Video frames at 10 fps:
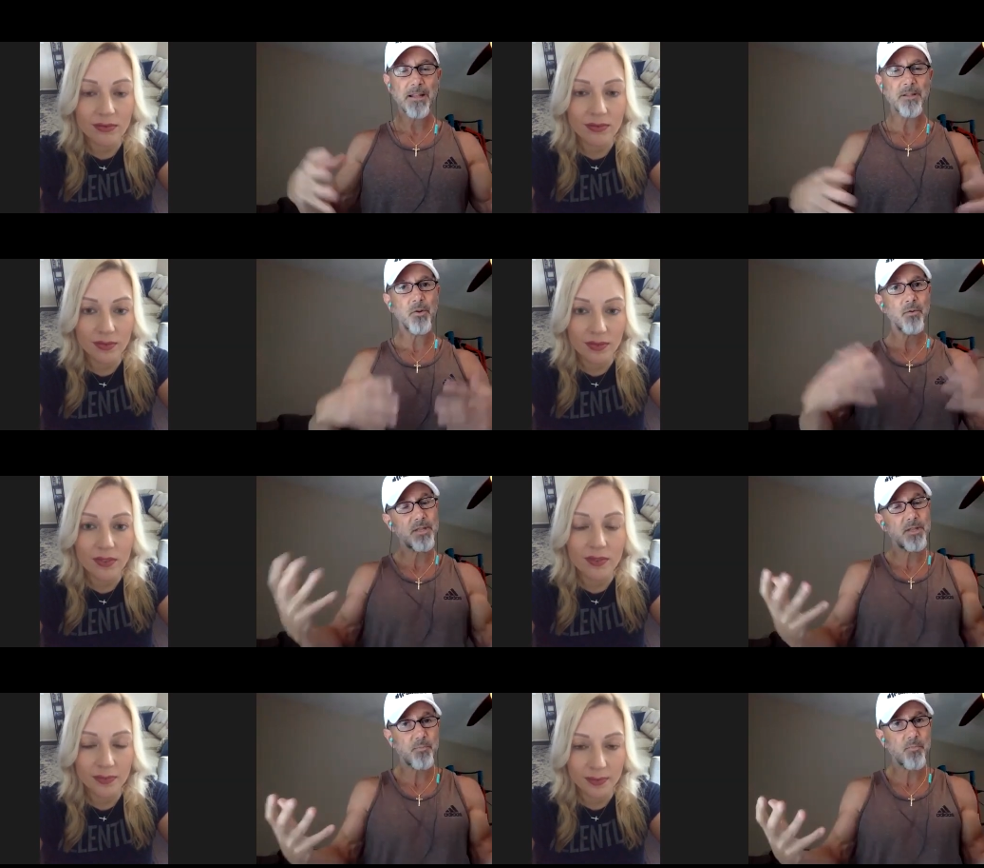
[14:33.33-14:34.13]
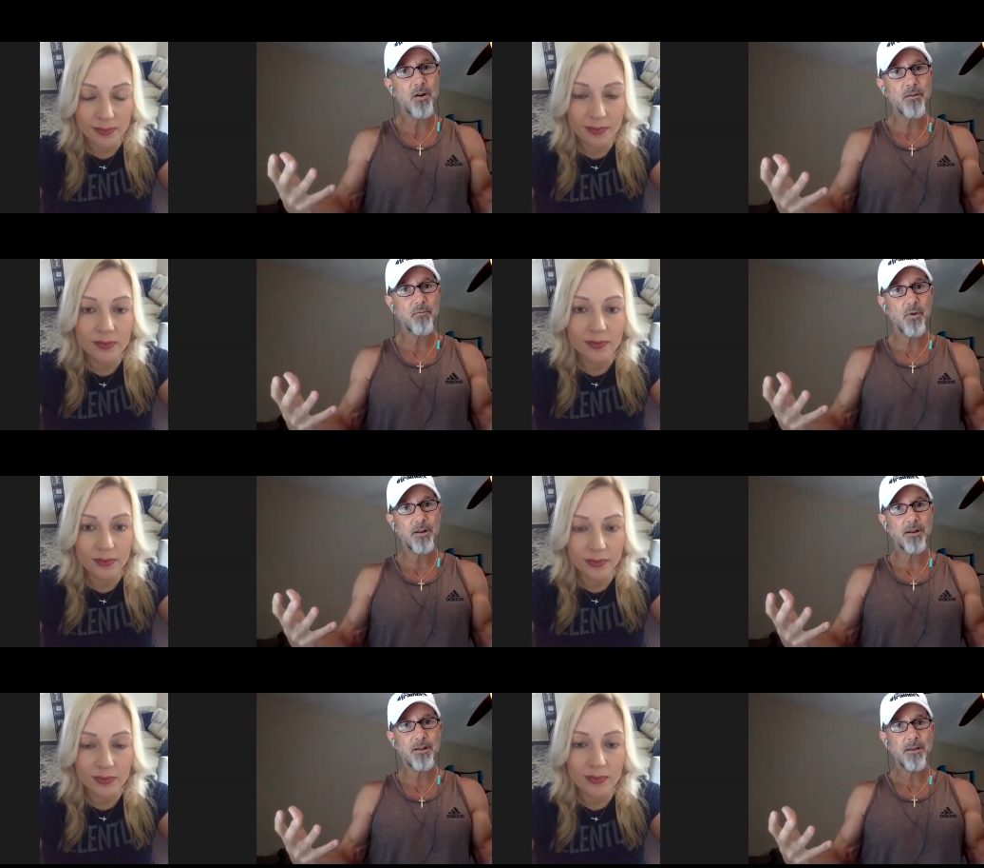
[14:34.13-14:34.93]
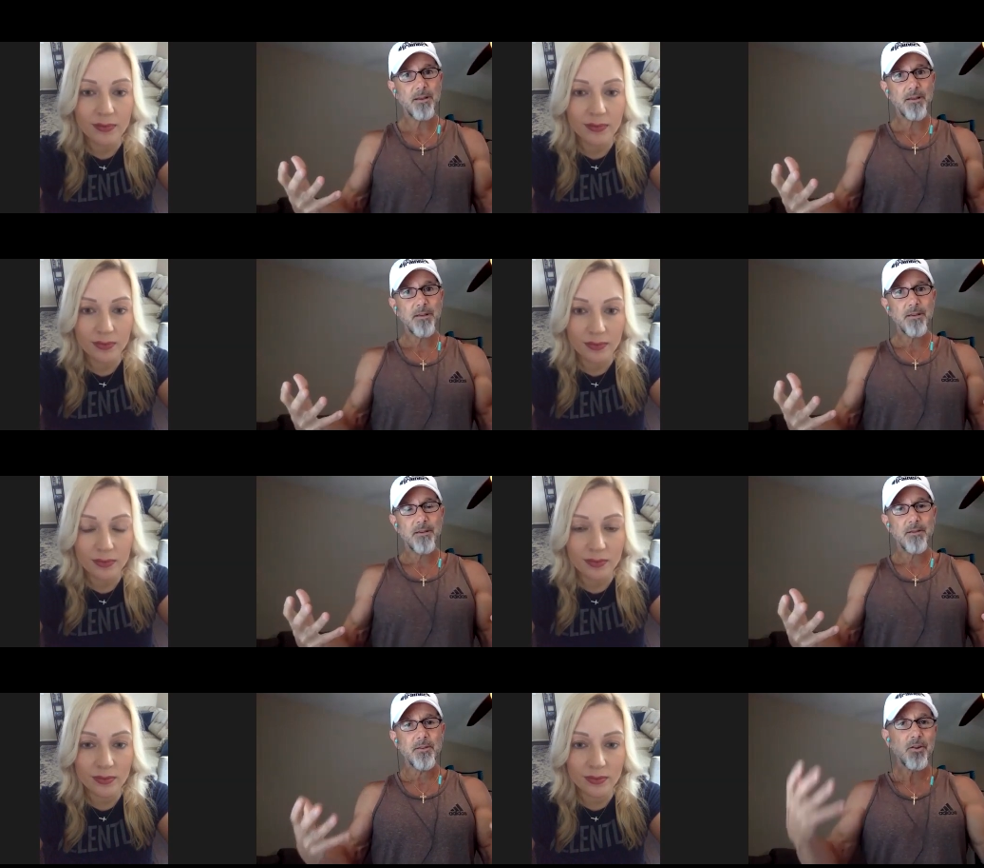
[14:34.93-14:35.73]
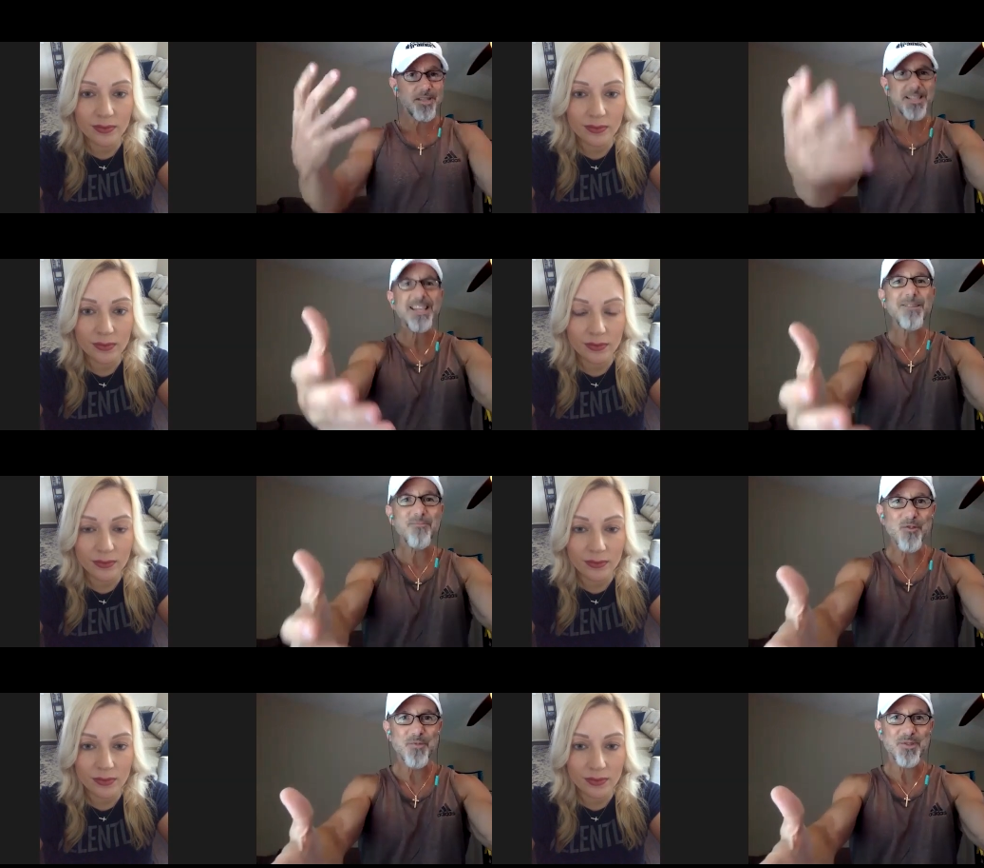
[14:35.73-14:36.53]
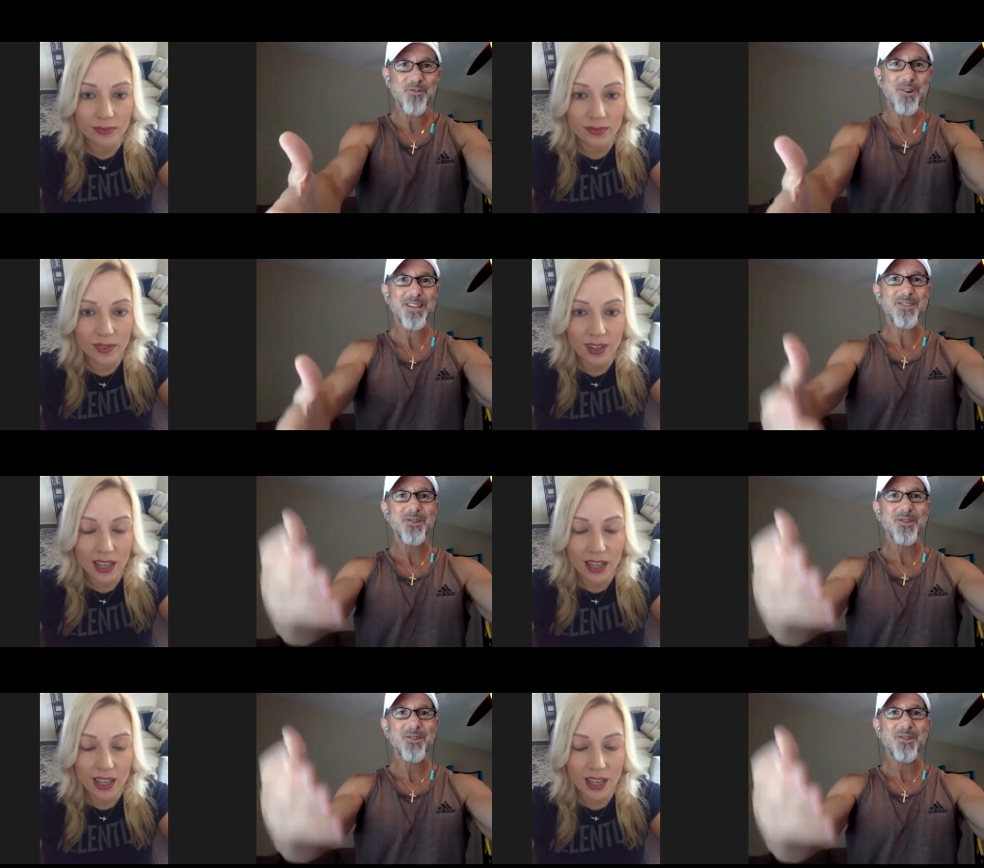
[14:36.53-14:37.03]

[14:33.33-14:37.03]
Speaker 1: And so this is part of what you're seeing improvements already.